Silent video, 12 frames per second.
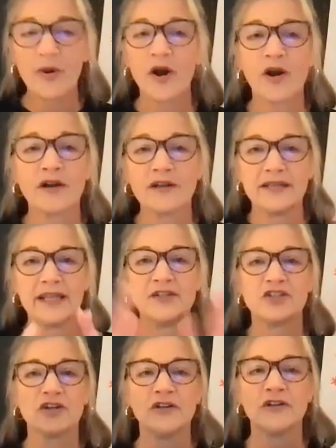park,
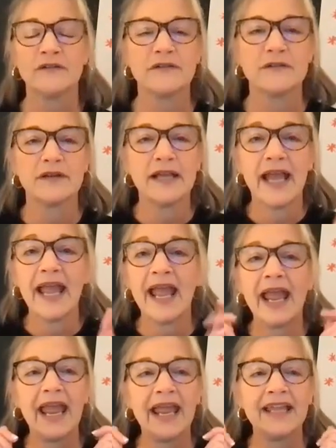nature,
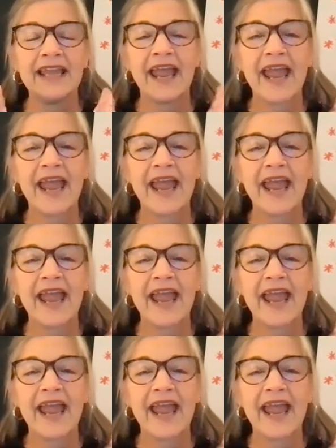and